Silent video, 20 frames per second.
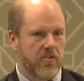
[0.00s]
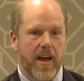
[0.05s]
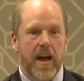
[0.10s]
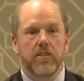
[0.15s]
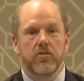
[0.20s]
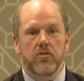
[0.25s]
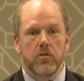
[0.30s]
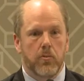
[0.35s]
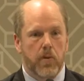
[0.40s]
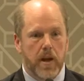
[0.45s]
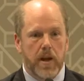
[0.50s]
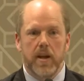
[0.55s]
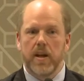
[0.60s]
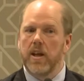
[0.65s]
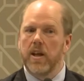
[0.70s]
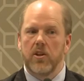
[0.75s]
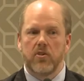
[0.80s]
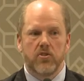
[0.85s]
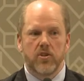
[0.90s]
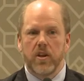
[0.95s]
That's the way it
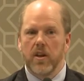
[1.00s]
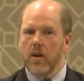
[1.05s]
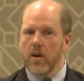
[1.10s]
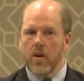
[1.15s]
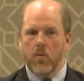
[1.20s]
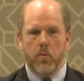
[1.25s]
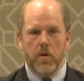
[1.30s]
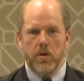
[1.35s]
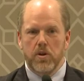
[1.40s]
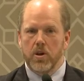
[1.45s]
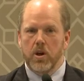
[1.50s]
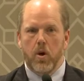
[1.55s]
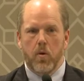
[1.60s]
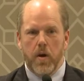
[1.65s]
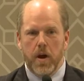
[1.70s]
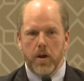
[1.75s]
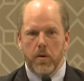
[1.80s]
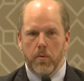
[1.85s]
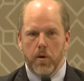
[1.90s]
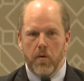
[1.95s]
is when you go
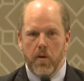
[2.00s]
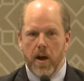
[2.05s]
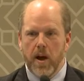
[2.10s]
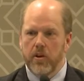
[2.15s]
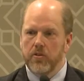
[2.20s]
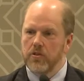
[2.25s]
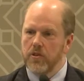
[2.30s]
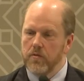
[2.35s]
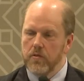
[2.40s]
anywhere else.